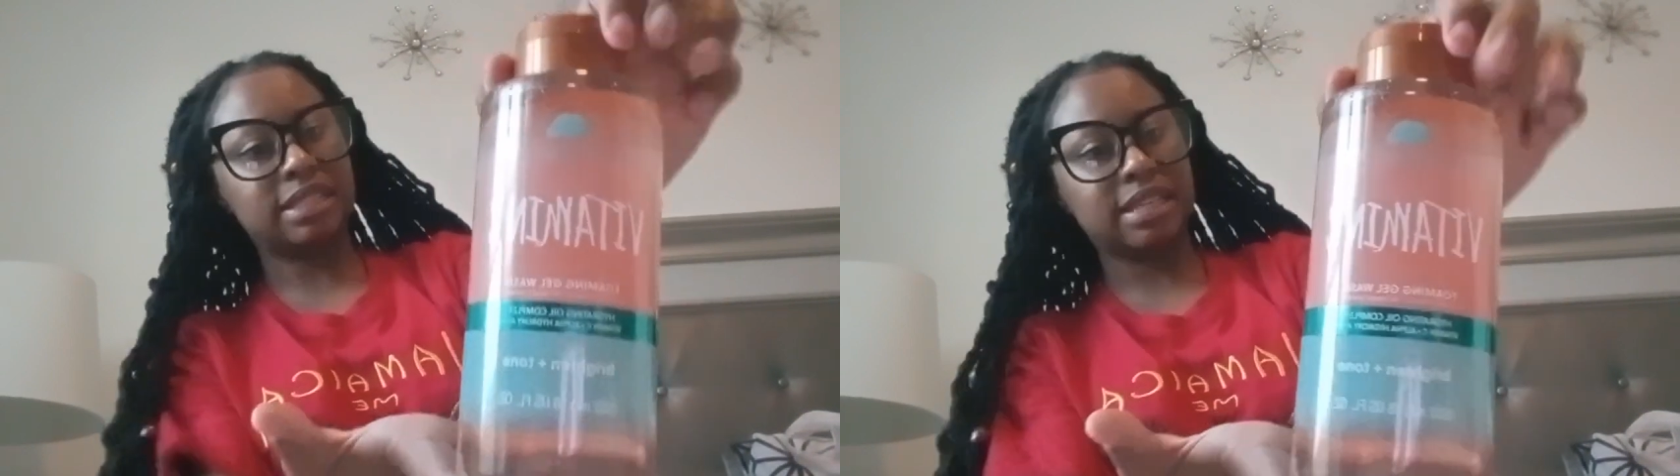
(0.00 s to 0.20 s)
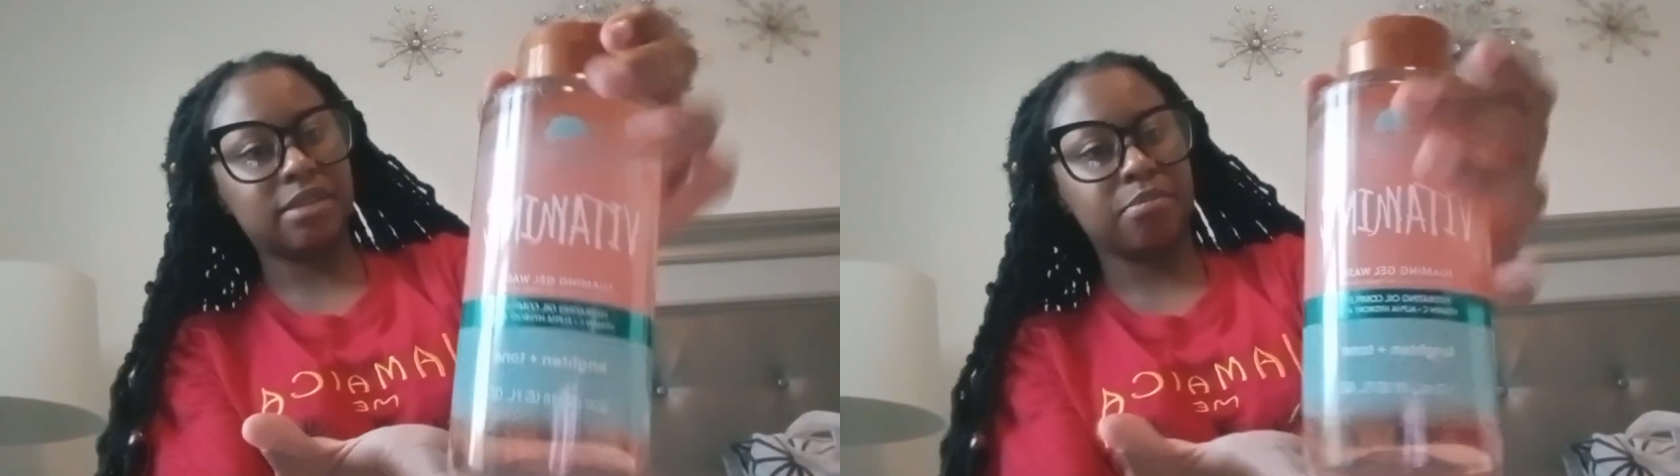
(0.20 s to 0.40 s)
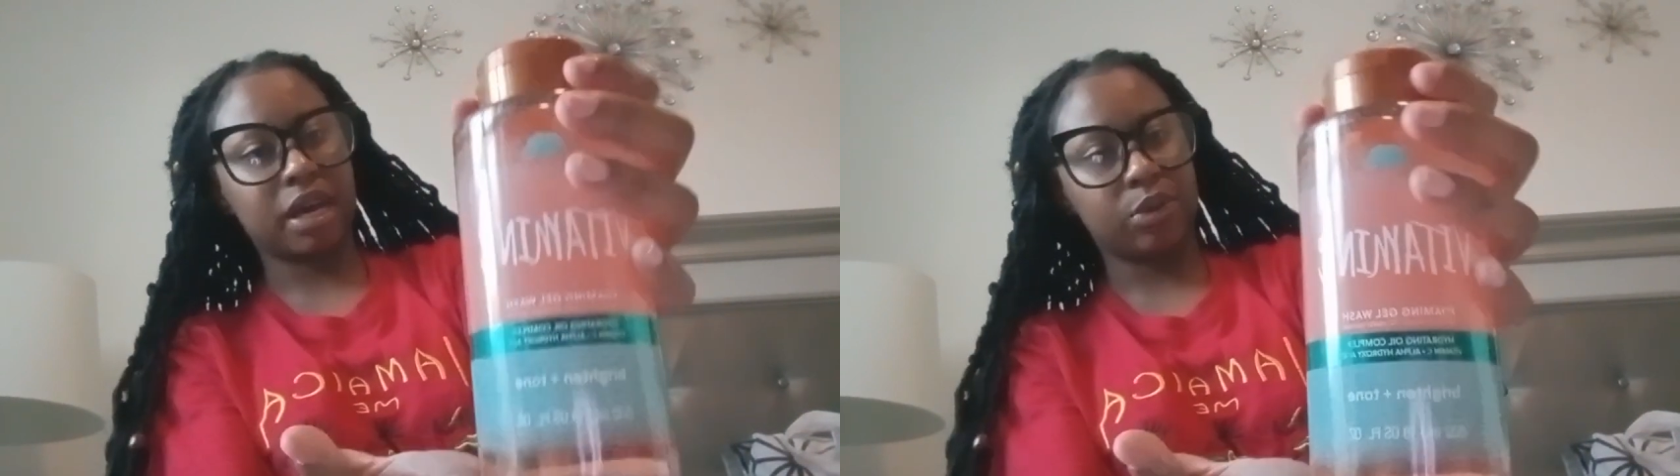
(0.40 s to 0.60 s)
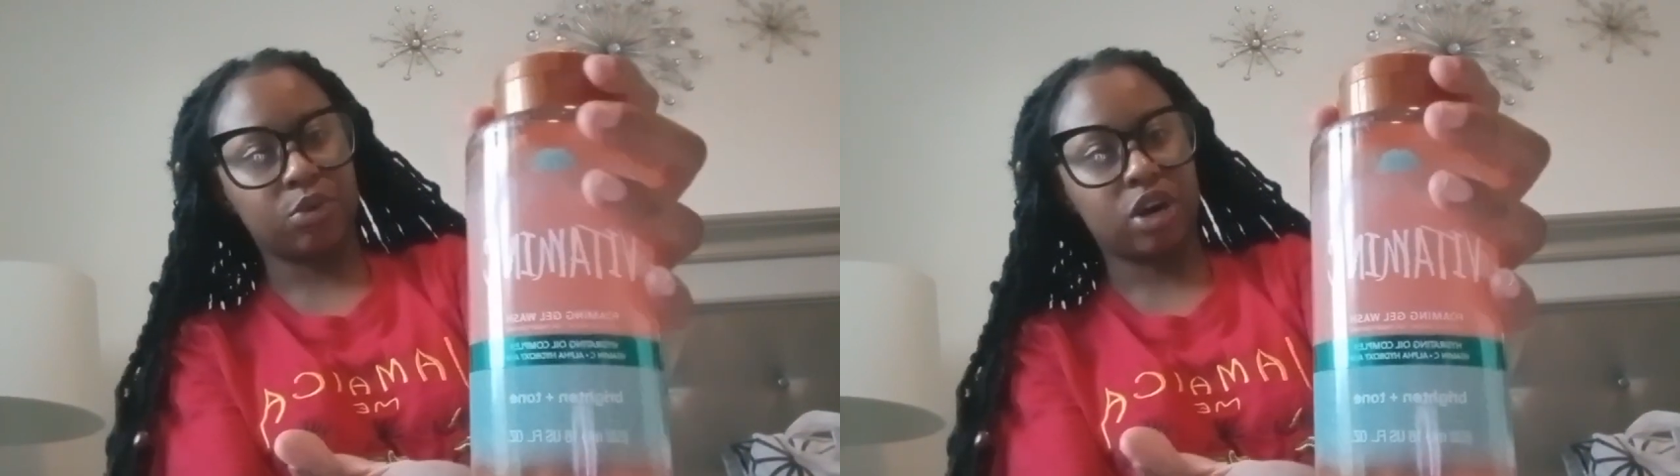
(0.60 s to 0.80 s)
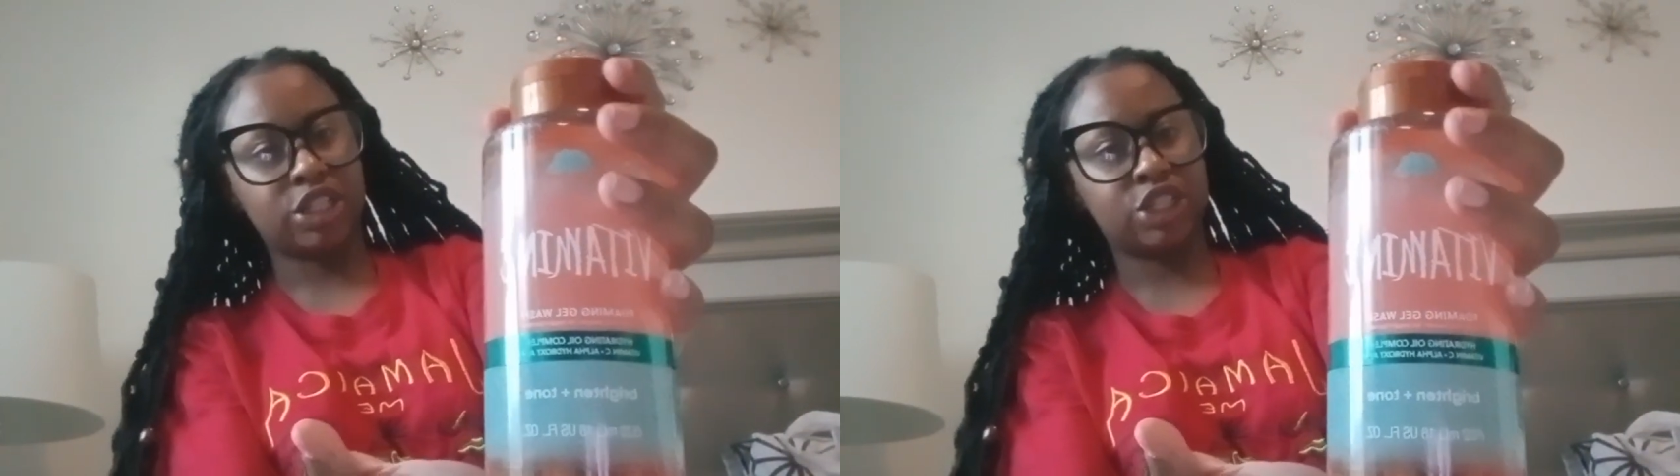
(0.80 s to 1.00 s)
C body
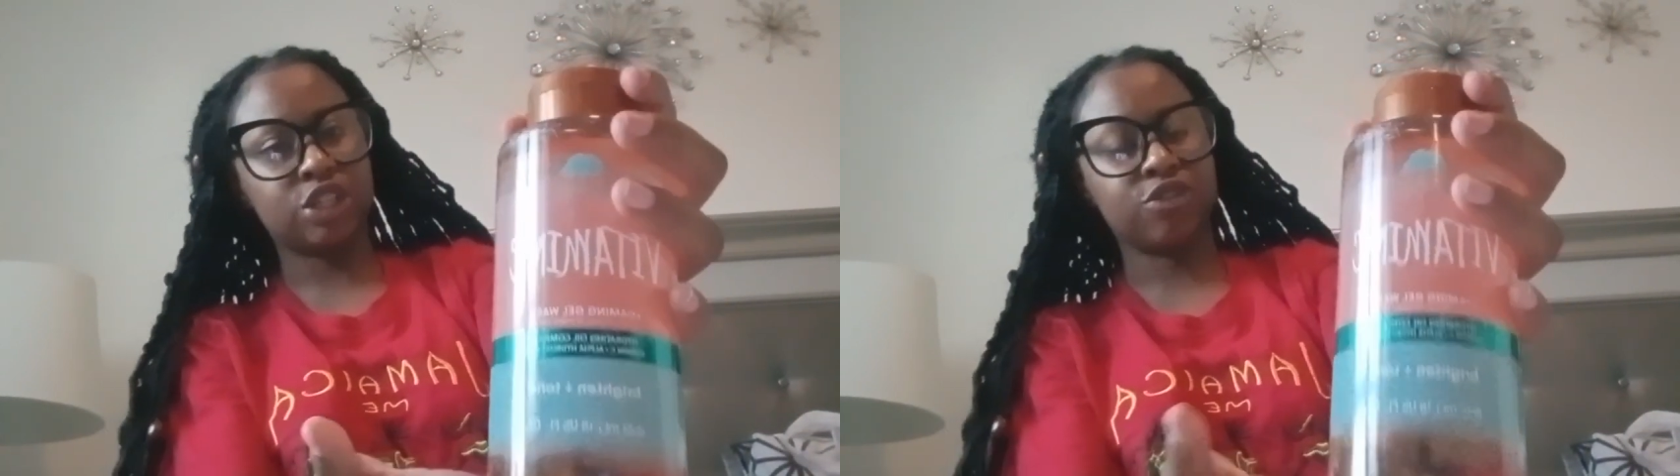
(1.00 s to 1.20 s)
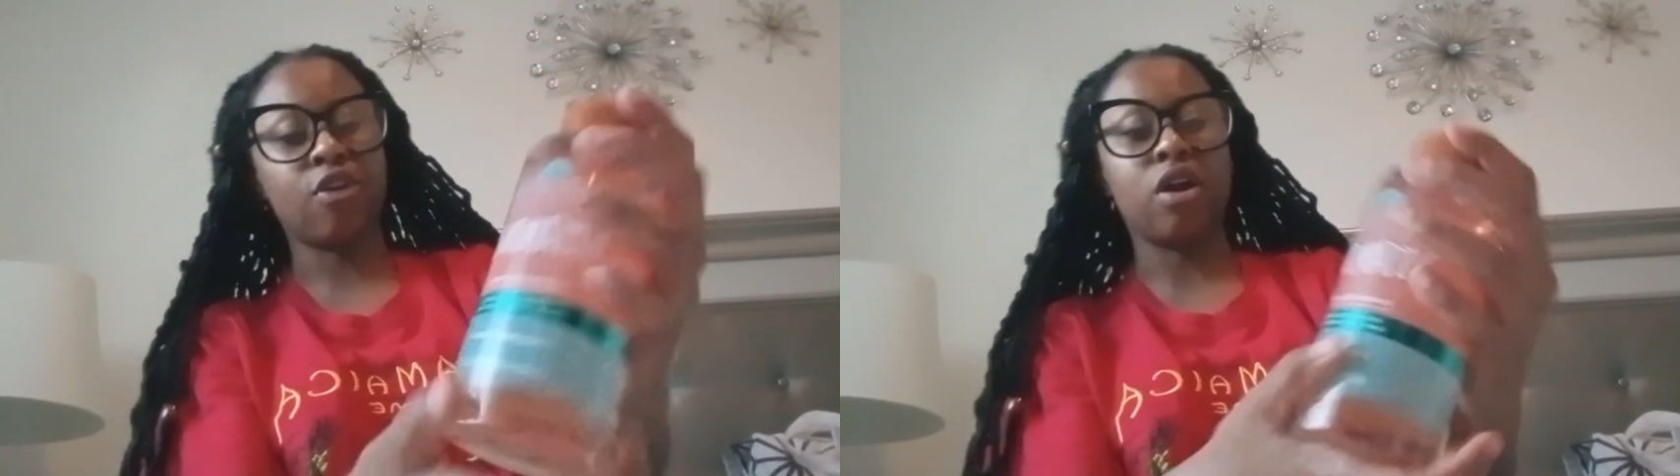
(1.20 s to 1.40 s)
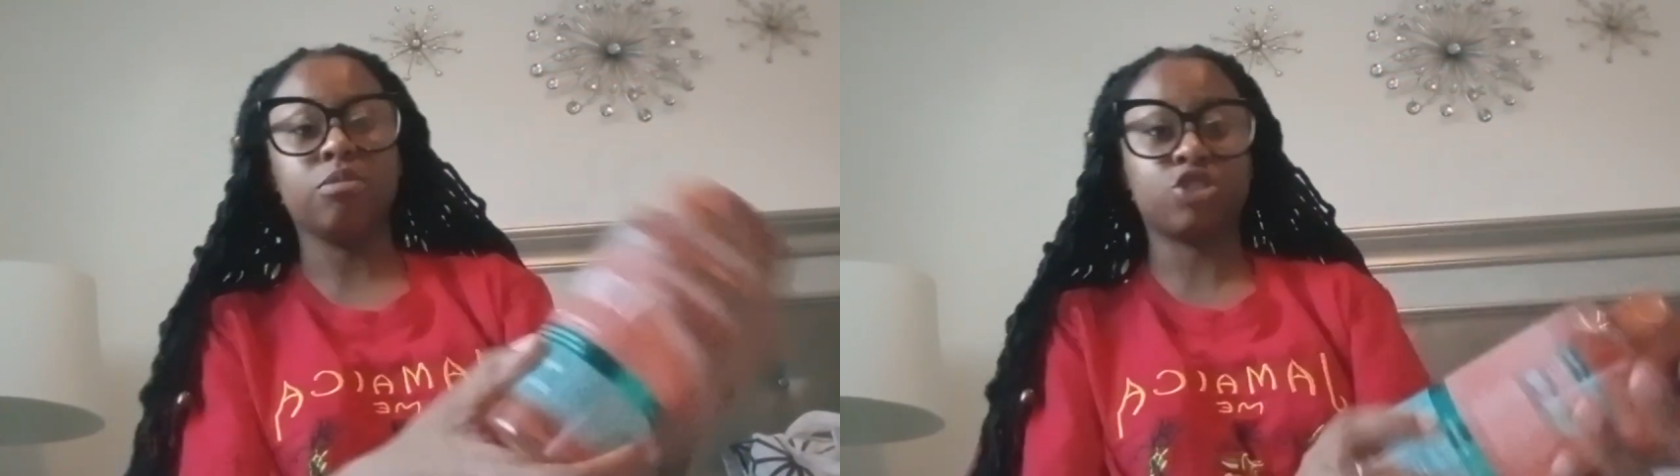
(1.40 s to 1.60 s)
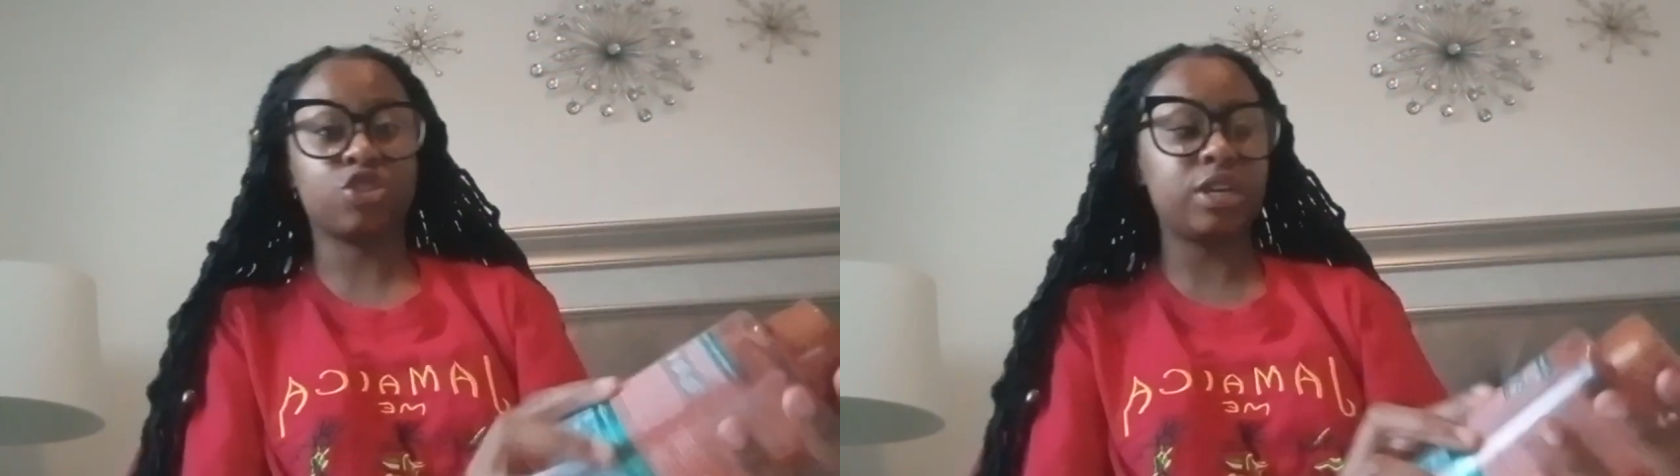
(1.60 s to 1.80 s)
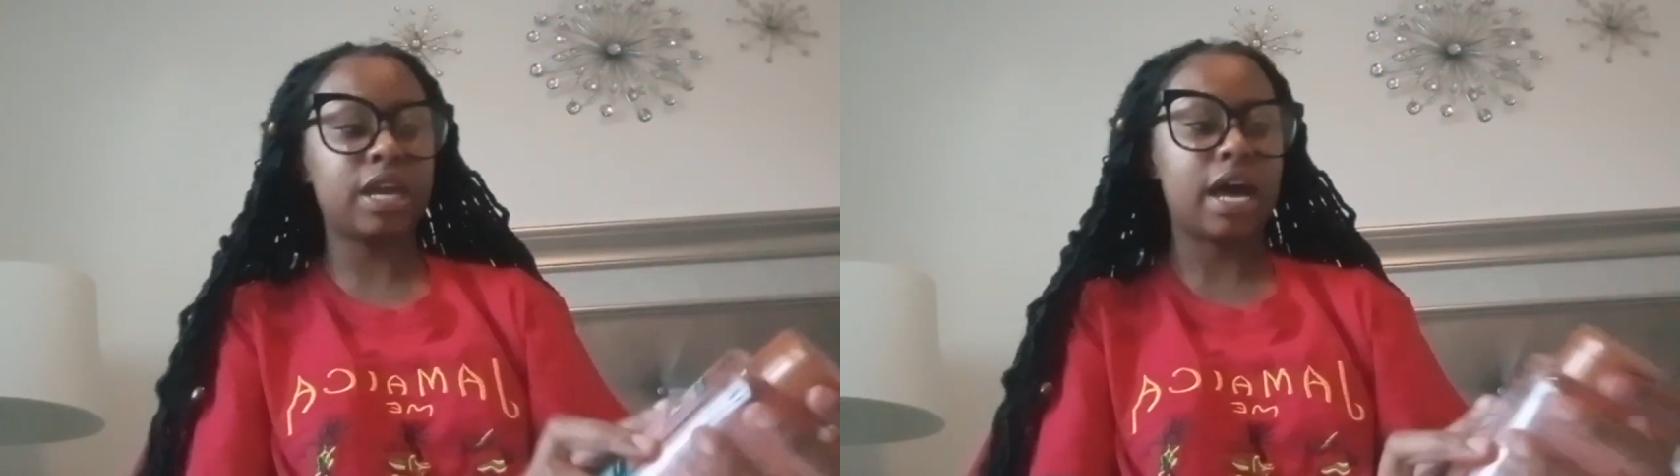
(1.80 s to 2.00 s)
wash from
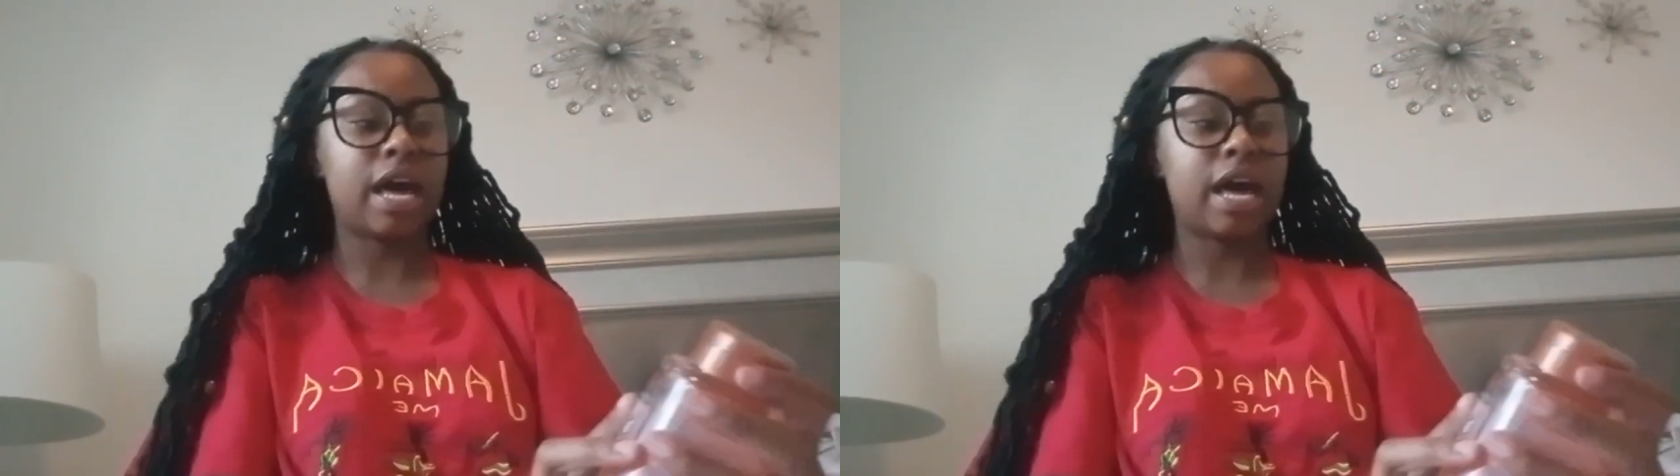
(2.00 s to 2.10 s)
Tree Hut.